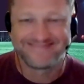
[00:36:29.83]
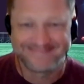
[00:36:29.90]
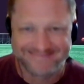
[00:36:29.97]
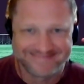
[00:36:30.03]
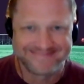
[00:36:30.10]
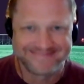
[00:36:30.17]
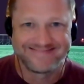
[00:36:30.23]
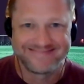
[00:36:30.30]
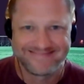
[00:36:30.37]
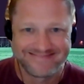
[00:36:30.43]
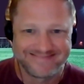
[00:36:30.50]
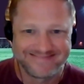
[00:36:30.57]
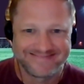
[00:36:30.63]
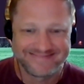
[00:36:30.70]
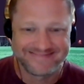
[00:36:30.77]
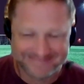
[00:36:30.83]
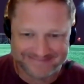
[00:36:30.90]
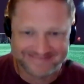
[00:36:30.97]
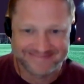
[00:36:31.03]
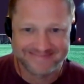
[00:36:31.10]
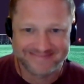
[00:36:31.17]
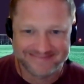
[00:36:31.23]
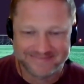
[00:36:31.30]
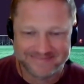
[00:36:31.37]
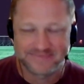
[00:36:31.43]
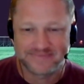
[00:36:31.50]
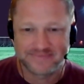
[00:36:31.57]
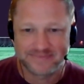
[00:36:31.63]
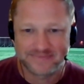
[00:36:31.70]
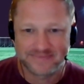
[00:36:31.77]
email me, come visit. You
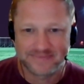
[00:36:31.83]
know,